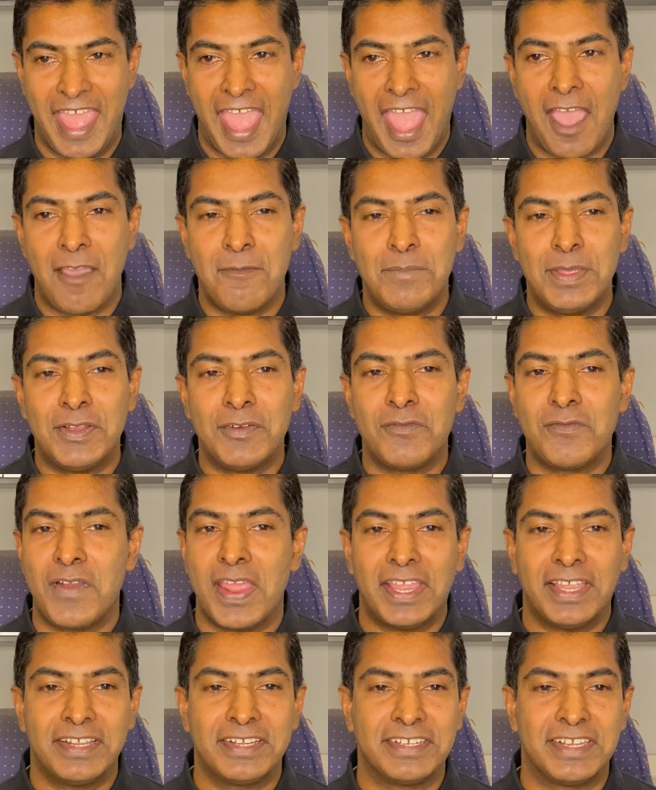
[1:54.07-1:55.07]
have been
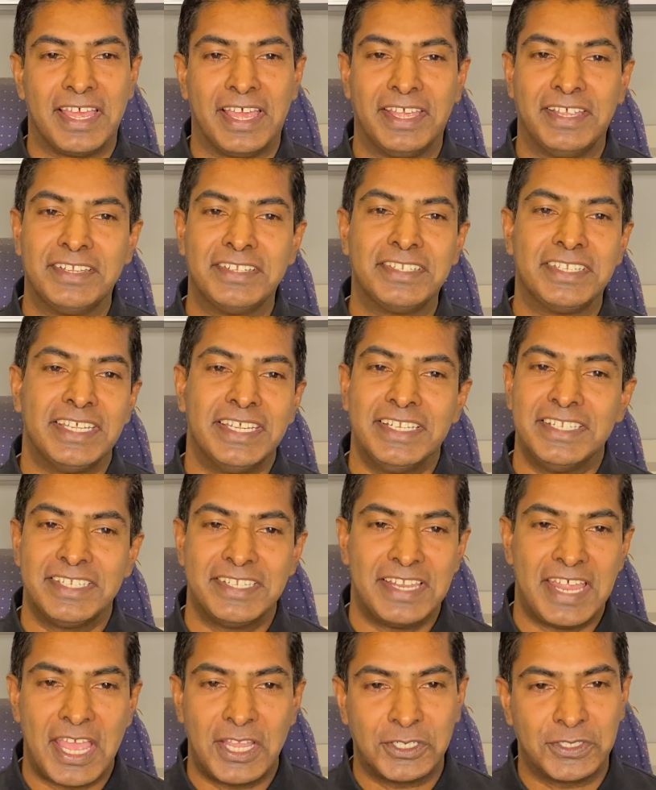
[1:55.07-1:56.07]
recognized
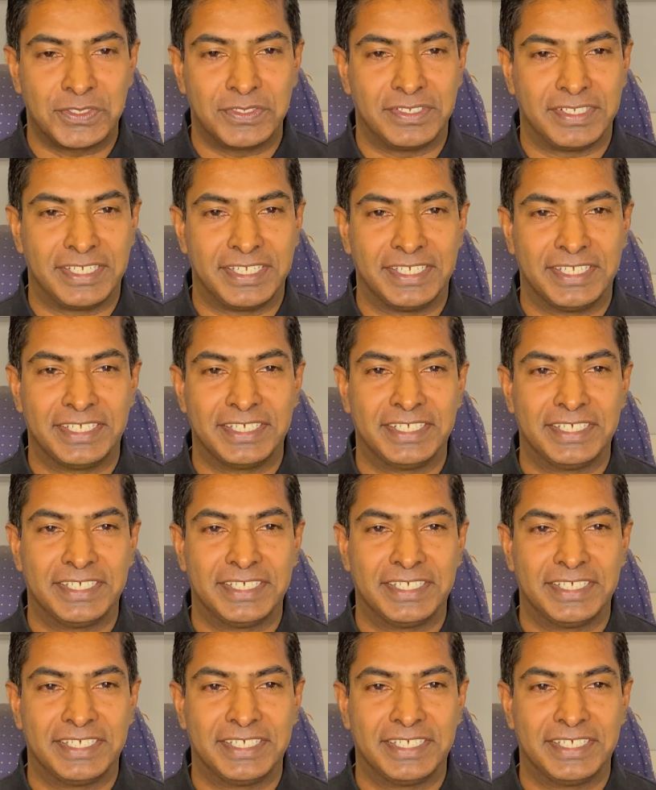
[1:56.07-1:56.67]
internationally.